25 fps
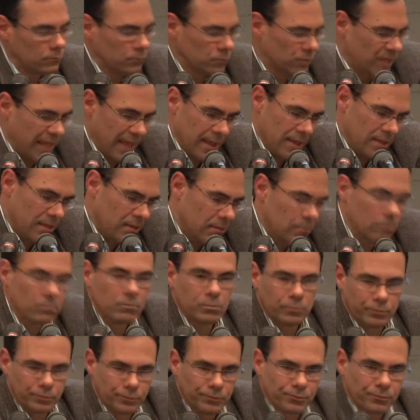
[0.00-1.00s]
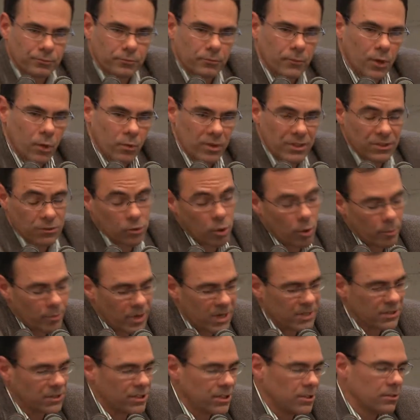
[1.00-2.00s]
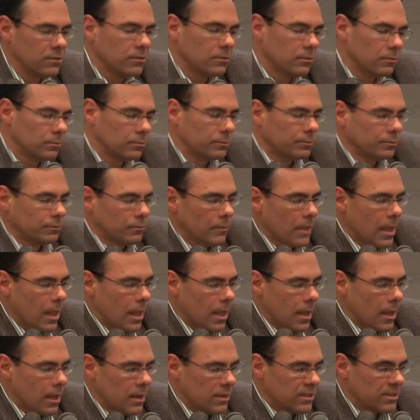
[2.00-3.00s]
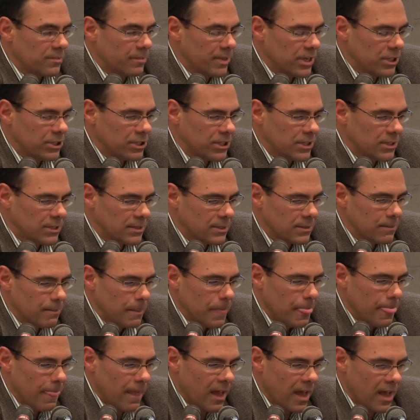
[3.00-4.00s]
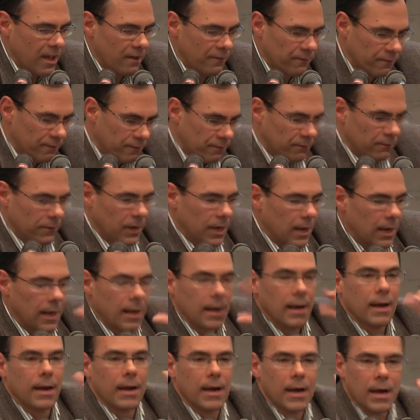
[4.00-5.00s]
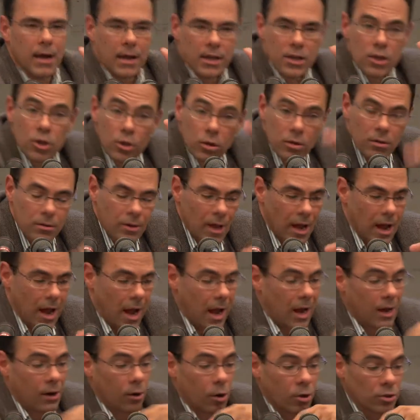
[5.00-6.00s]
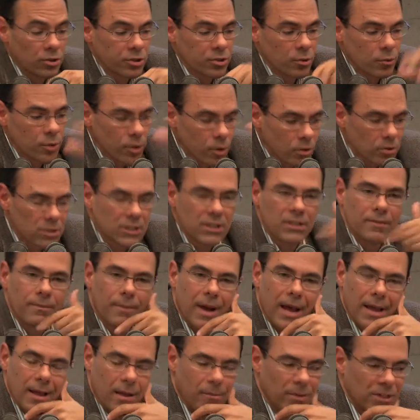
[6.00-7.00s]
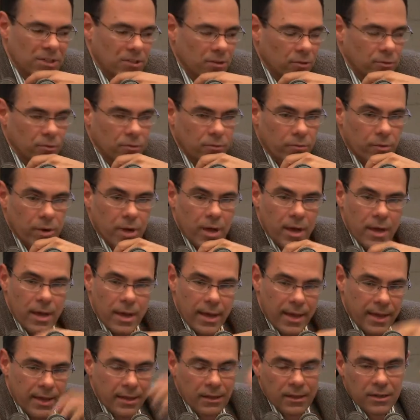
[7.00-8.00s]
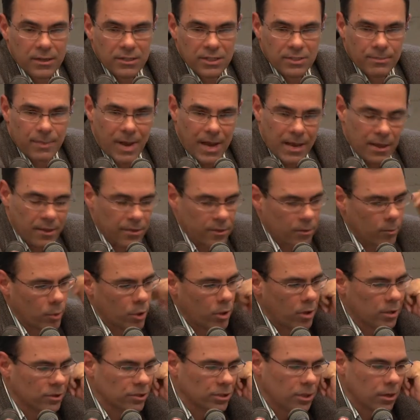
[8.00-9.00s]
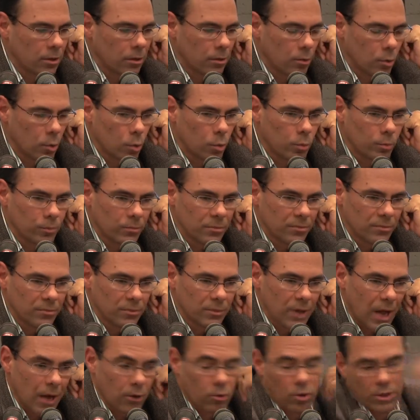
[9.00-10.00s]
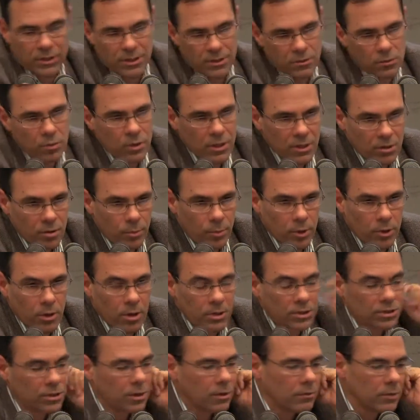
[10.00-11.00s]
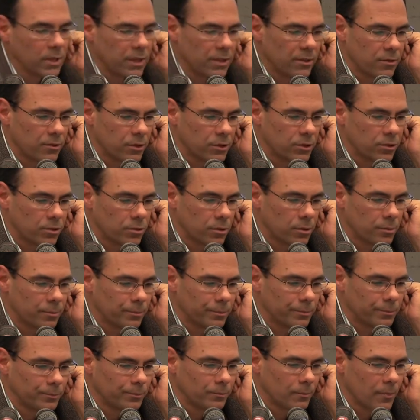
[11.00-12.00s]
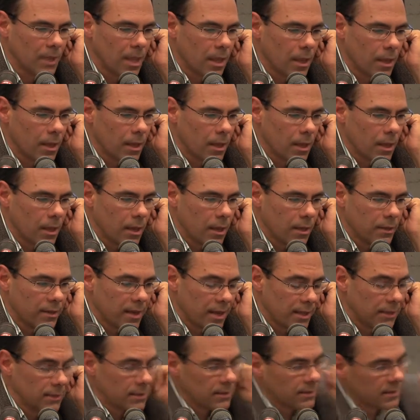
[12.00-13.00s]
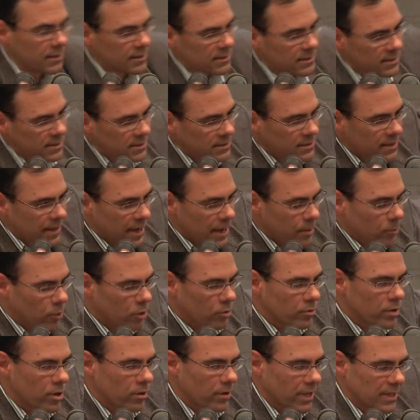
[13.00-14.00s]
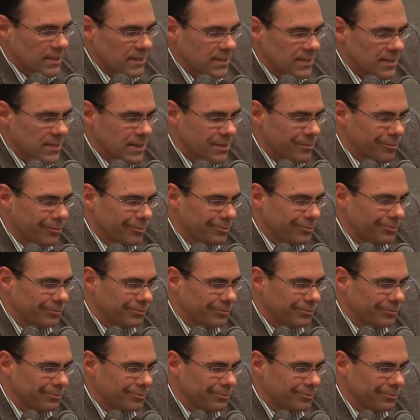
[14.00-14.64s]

10 with João Brandinho species are also used by Amazon healers by according to anthropological literature. Then this table, you can see